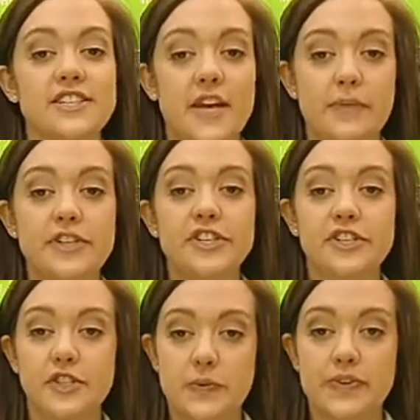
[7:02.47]

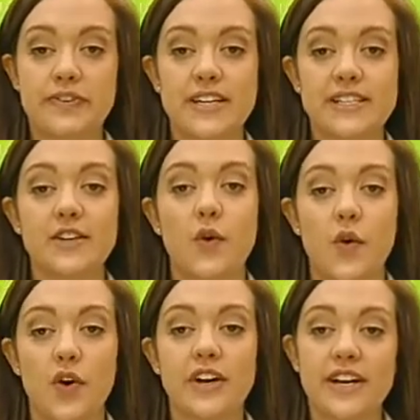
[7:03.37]
temperature supervising,
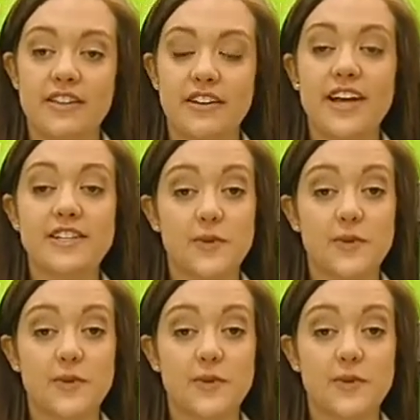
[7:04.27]
or Ethernet